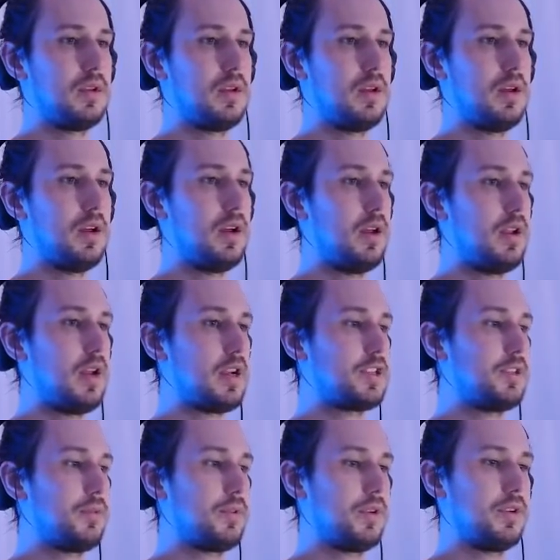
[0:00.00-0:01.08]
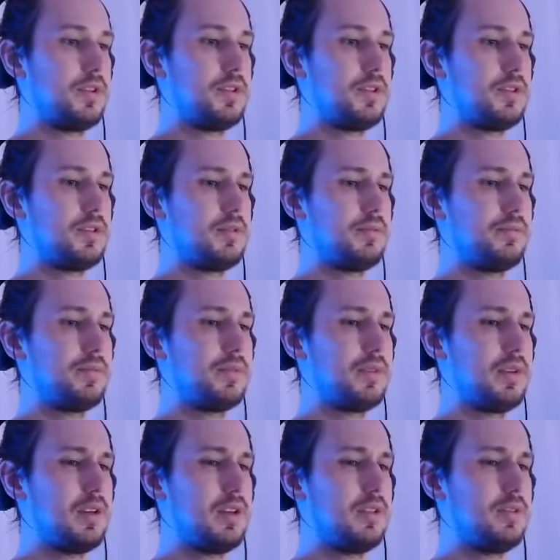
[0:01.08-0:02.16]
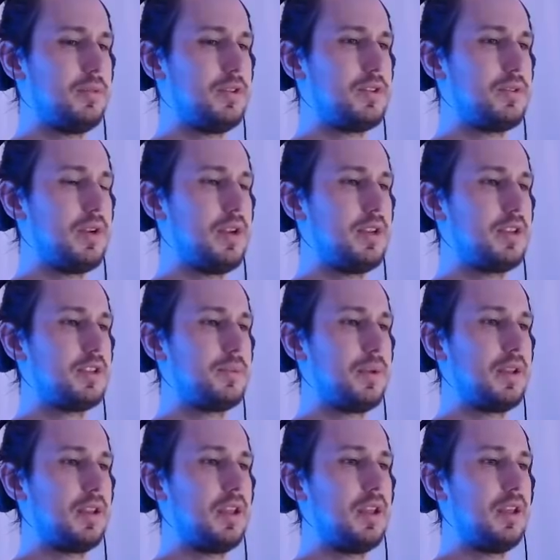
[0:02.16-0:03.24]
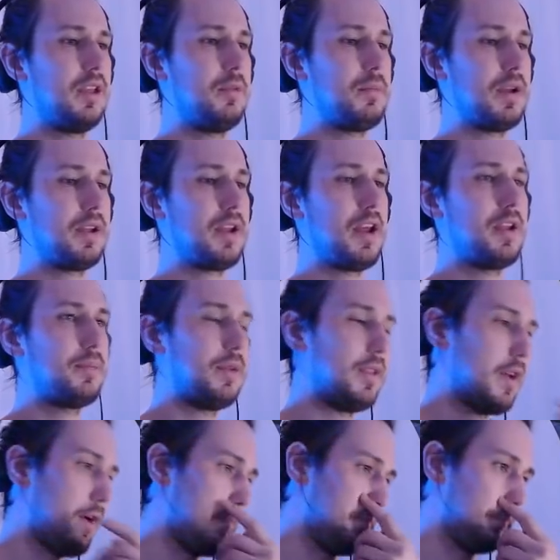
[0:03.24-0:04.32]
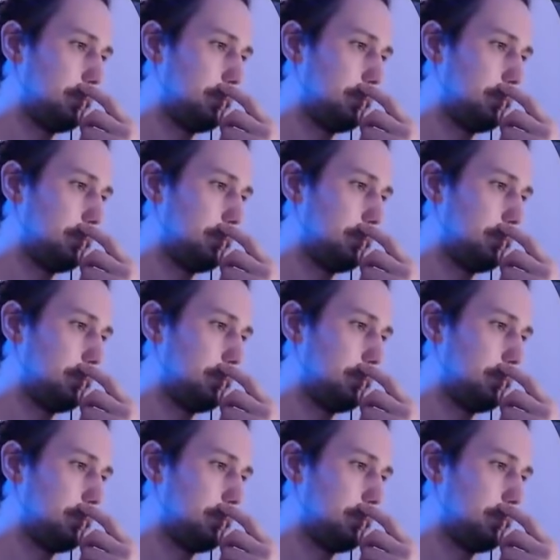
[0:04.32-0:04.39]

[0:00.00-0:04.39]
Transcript: And actually we're going to just, do we trade? Because we can, he might Canopy that.